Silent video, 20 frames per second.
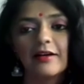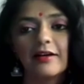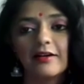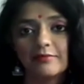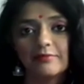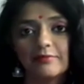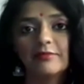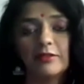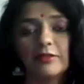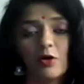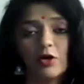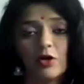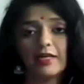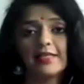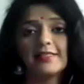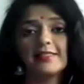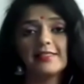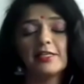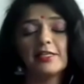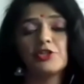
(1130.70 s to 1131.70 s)

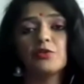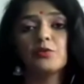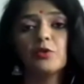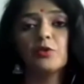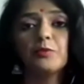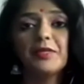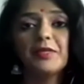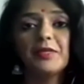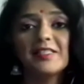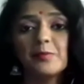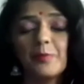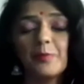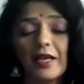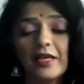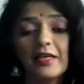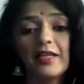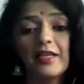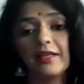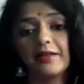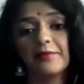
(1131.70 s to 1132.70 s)
the organization would
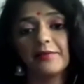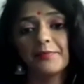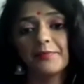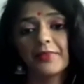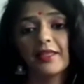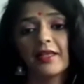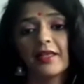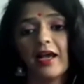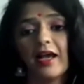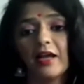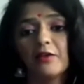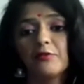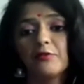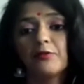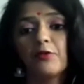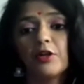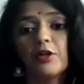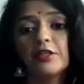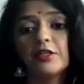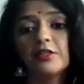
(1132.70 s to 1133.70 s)
be spending
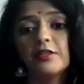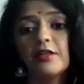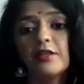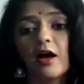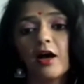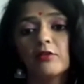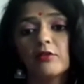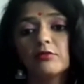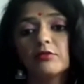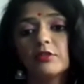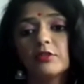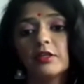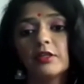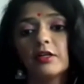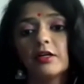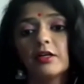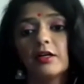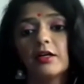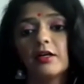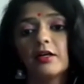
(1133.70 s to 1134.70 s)
had fallen
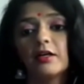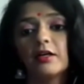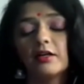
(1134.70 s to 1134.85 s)
down